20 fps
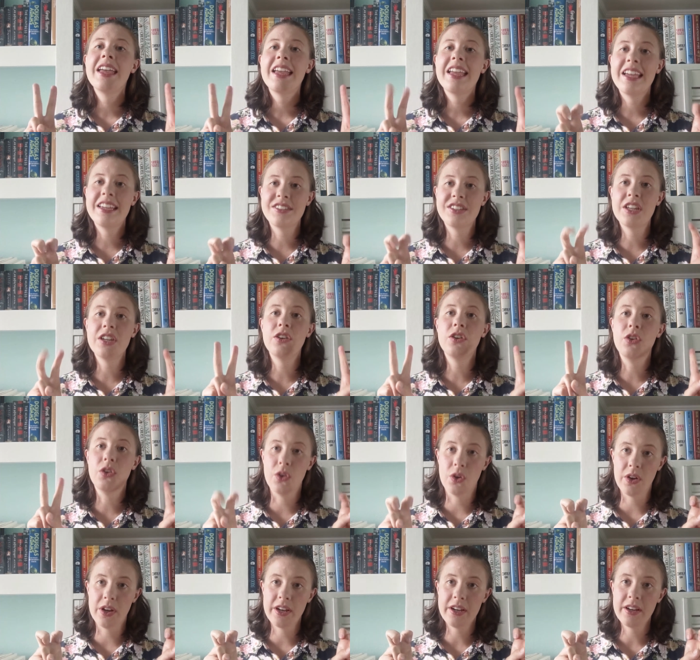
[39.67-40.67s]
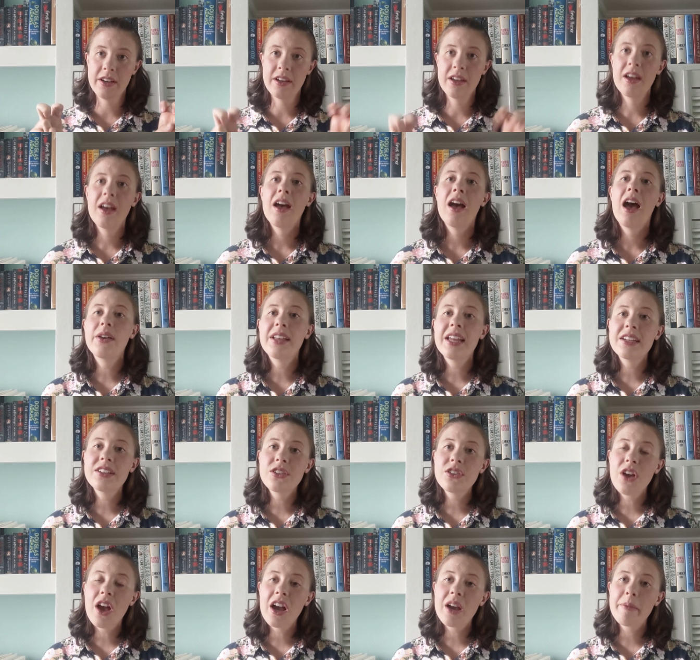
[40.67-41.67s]
is it good? I would like to
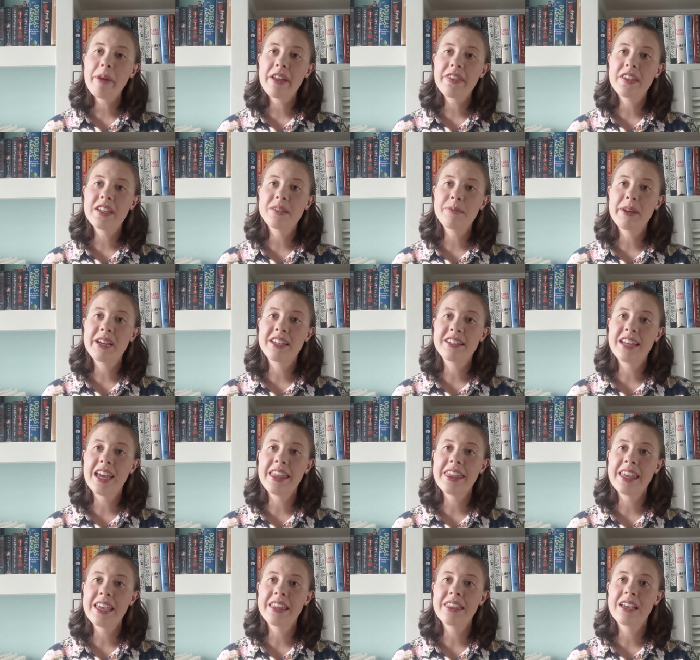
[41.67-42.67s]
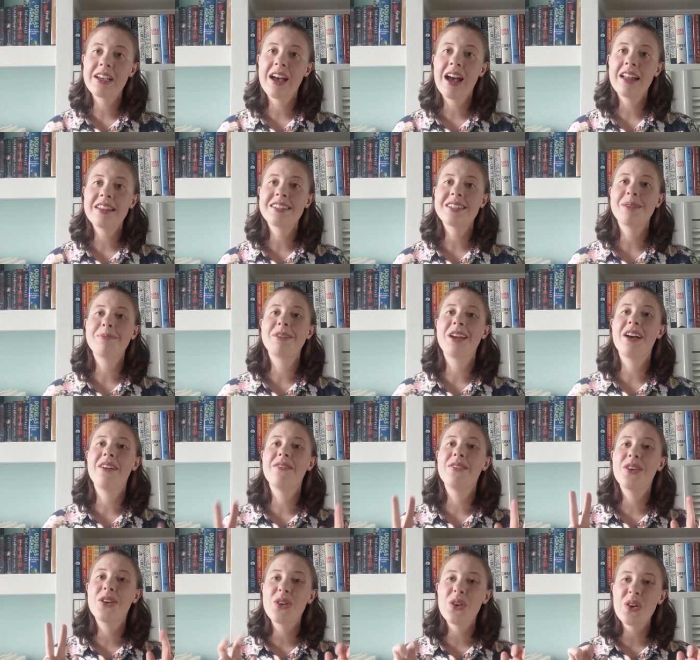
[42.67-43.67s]
talk about this because I think the concept
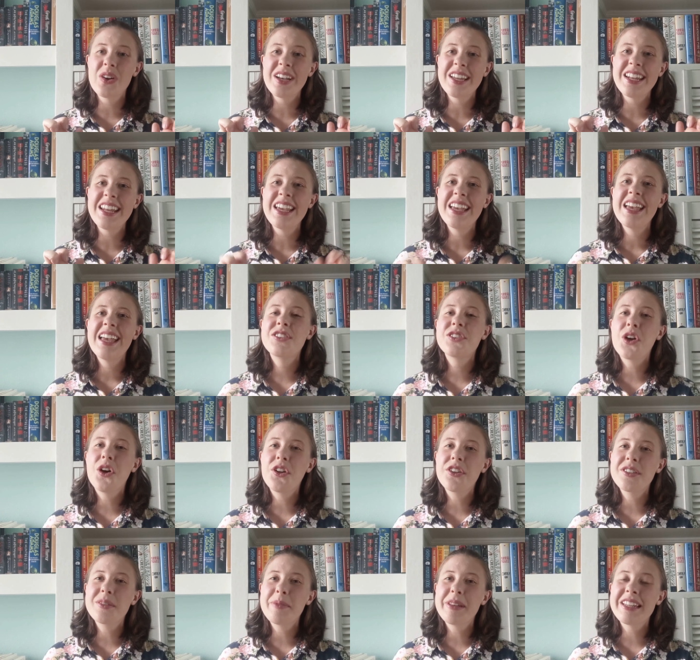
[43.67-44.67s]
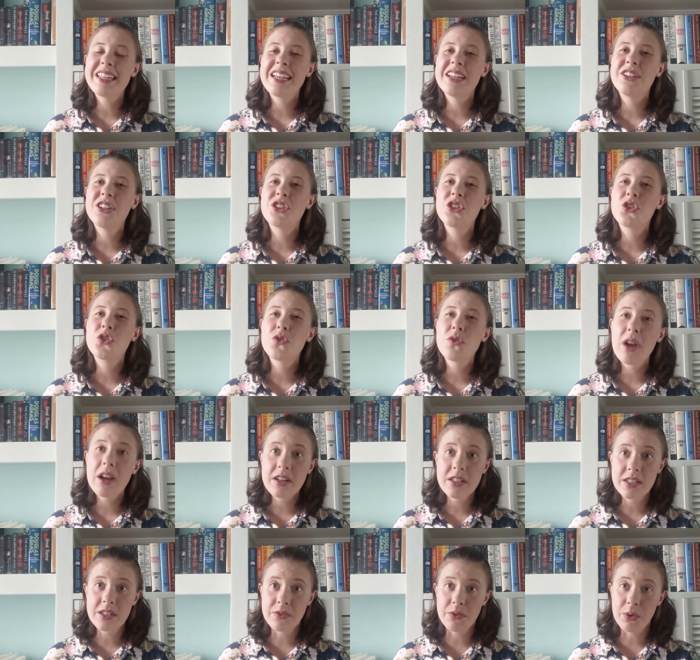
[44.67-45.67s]
of good is ultimately a
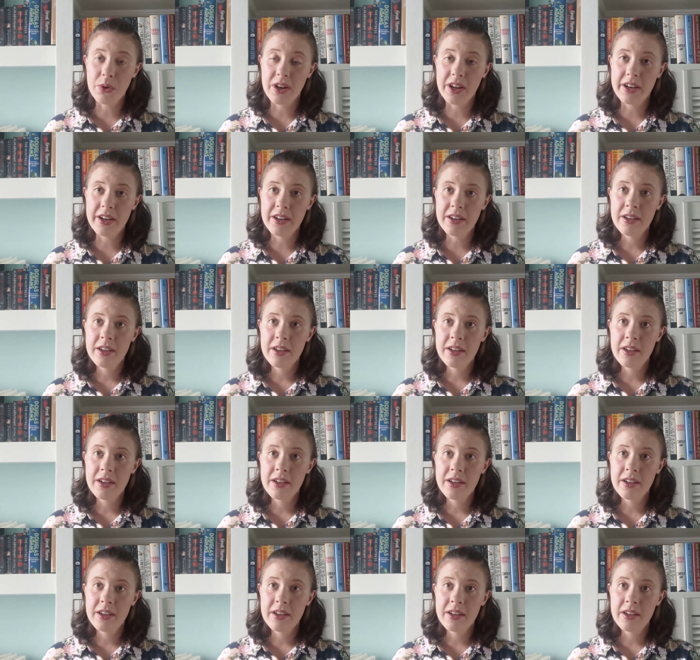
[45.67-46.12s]
destructive one.